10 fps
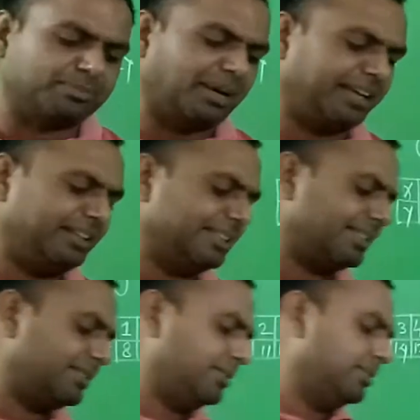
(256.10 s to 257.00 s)

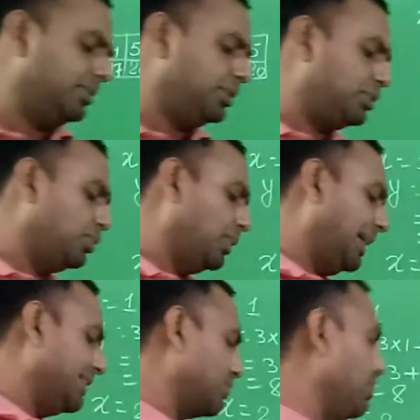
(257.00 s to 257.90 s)
minus
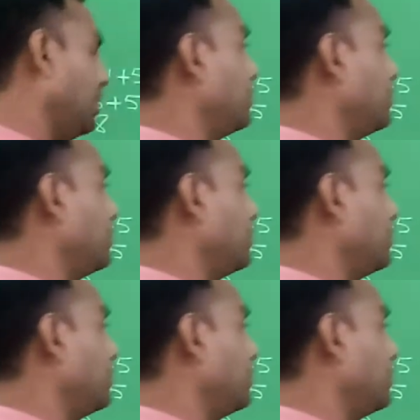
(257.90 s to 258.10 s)
2y is equal